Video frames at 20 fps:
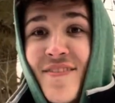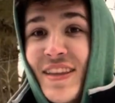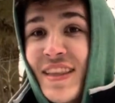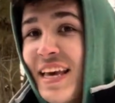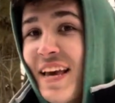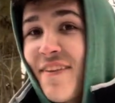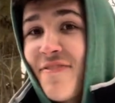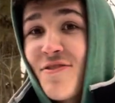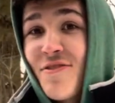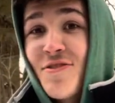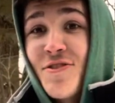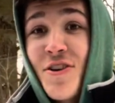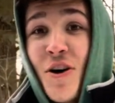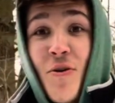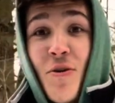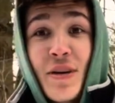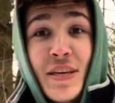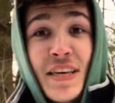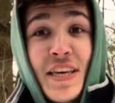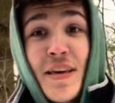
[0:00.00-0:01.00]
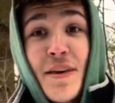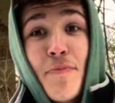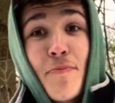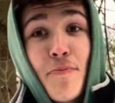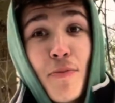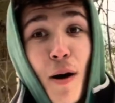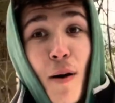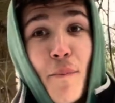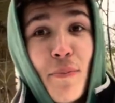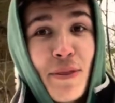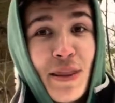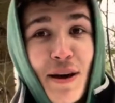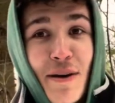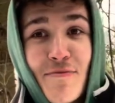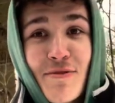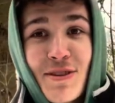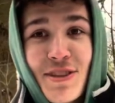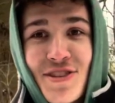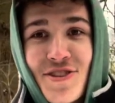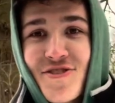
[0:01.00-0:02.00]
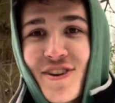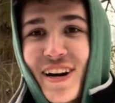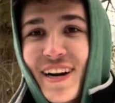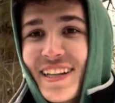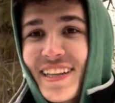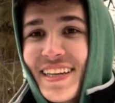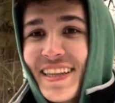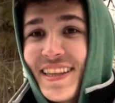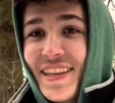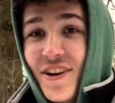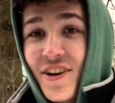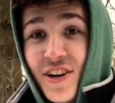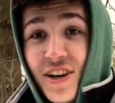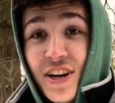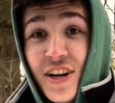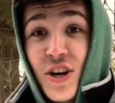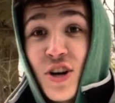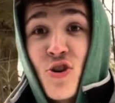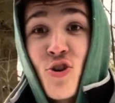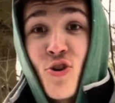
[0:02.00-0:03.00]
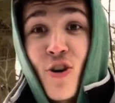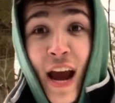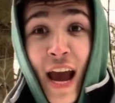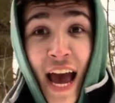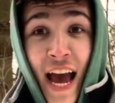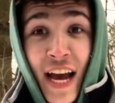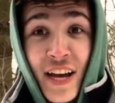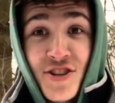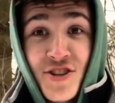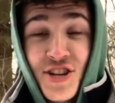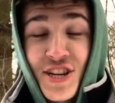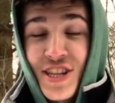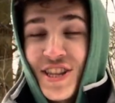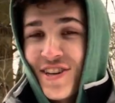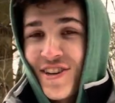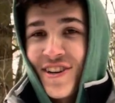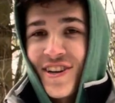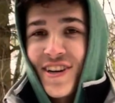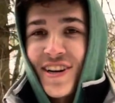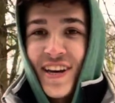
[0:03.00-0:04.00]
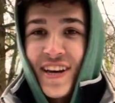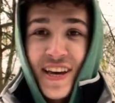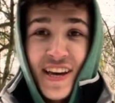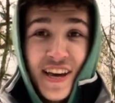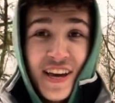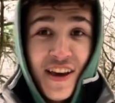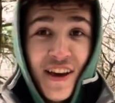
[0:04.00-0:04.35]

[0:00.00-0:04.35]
and if you don't keep pumping them with adrenaline, they're going to crash and they're going to